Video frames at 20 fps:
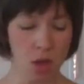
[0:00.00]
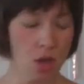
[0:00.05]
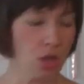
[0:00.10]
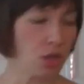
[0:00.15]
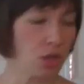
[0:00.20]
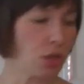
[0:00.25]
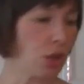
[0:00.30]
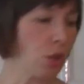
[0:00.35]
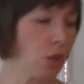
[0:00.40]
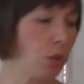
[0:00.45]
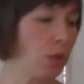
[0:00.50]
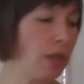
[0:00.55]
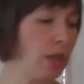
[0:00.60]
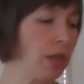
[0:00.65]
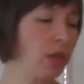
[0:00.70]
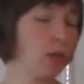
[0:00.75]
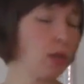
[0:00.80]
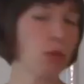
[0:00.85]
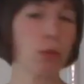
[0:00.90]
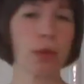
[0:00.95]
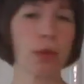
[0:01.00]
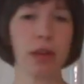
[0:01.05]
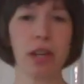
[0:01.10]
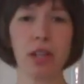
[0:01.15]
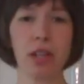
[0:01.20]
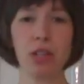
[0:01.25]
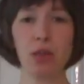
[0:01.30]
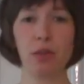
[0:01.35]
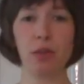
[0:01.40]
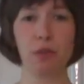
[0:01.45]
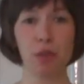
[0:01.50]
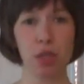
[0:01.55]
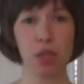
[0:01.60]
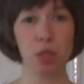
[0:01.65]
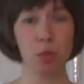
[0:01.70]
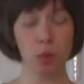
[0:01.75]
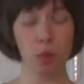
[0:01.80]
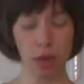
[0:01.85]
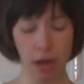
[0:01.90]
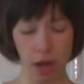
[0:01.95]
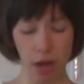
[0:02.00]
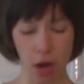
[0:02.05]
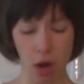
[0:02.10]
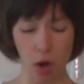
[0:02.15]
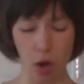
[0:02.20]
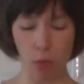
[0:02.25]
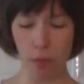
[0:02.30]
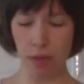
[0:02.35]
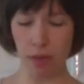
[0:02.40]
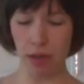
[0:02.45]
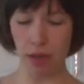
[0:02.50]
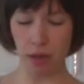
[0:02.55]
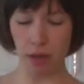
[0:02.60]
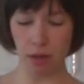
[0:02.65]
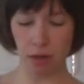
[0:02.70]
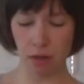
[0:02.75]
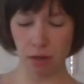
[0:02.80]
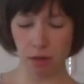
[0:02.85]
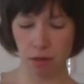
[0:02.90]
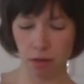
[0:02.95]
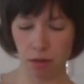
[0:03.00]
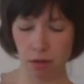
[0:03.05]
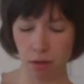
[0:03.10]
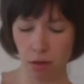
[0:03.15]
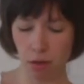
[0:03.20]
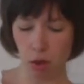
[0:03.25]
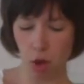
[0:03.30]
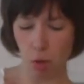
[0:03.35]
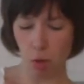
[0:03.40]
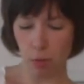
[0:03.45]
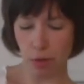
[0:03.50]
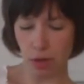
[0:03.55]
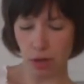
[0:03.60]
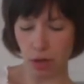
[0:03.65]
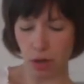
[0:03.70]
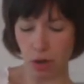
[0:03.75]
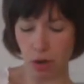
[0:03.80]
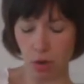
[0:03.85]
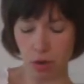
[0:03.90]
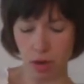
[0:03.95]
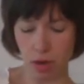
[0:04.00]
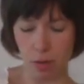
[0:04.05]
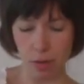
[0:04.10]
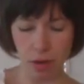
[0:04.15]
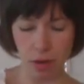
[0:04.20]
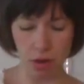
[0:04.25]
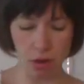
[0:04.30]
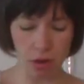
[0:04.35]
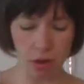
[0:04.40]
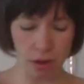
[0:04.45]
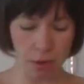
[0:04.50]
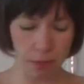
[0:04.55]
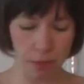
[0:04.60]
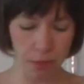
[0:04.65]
So here's what we're going to do. First, we're going to open our coconut milk.